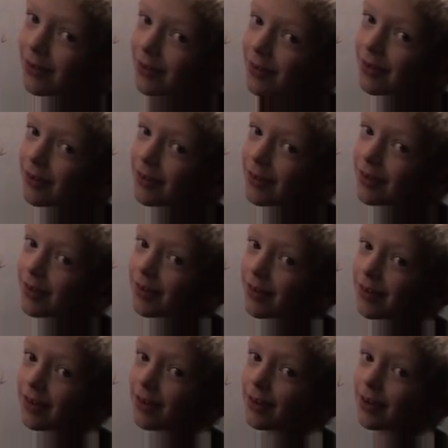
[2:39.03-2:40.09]
Okay, so
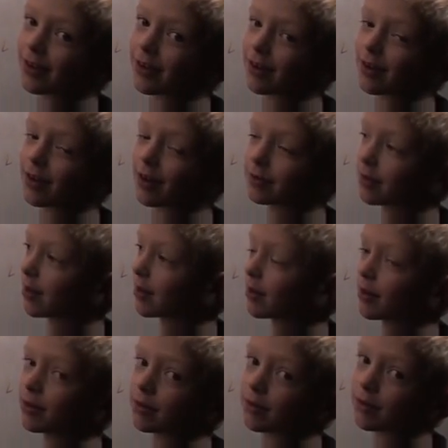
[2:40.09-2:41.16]
wait, wait, wait, wait. one
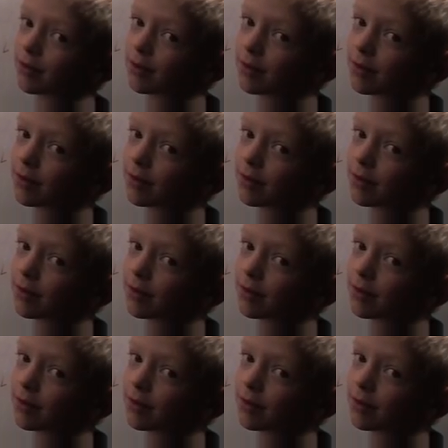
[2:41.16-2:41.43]
fold,